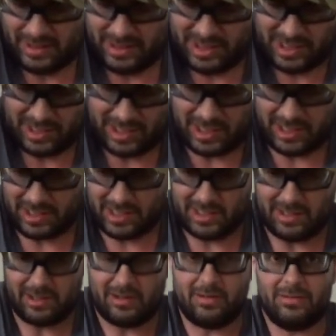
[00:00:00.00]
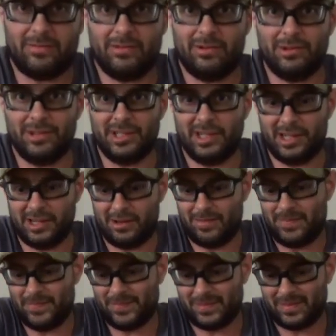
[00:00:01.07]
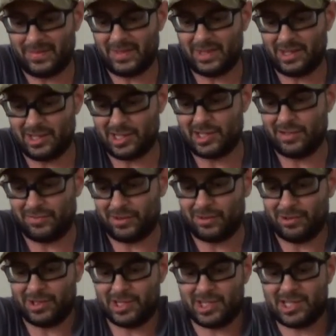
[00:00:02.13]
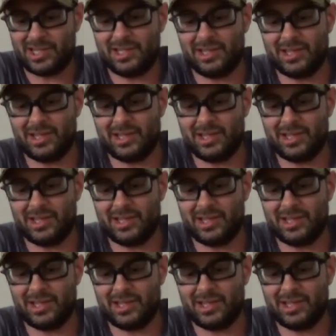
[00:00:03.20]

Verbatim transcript: the sides that'll fold down. It's difficult to see